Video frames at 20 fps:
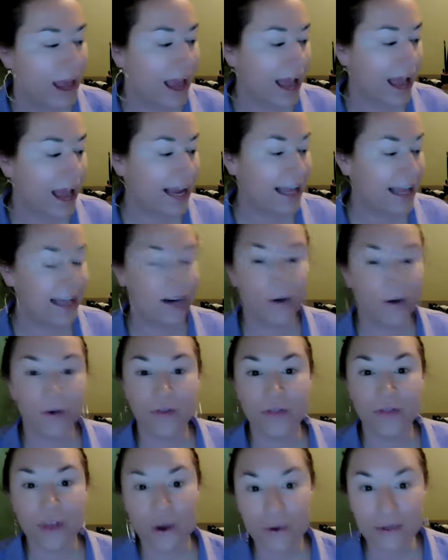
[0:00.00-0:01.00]
And
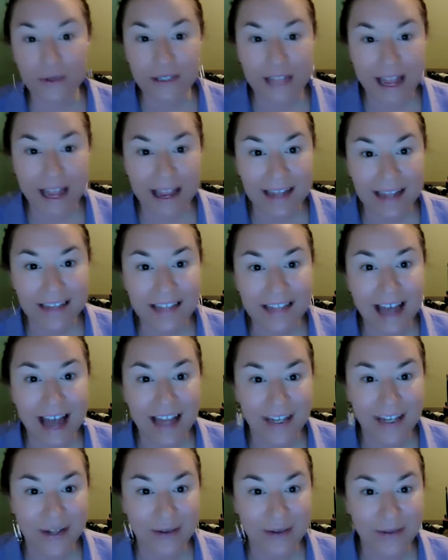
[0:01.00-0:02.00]
on those days,
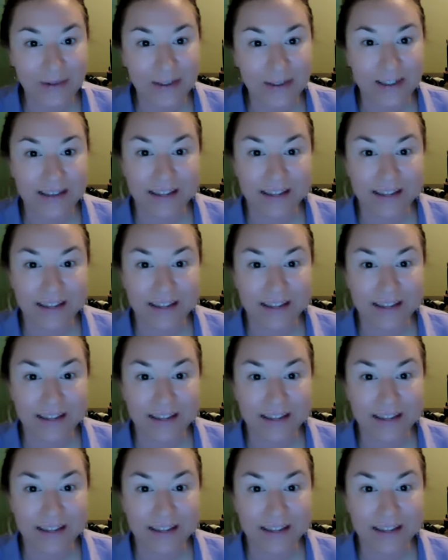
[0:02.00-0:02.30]
I use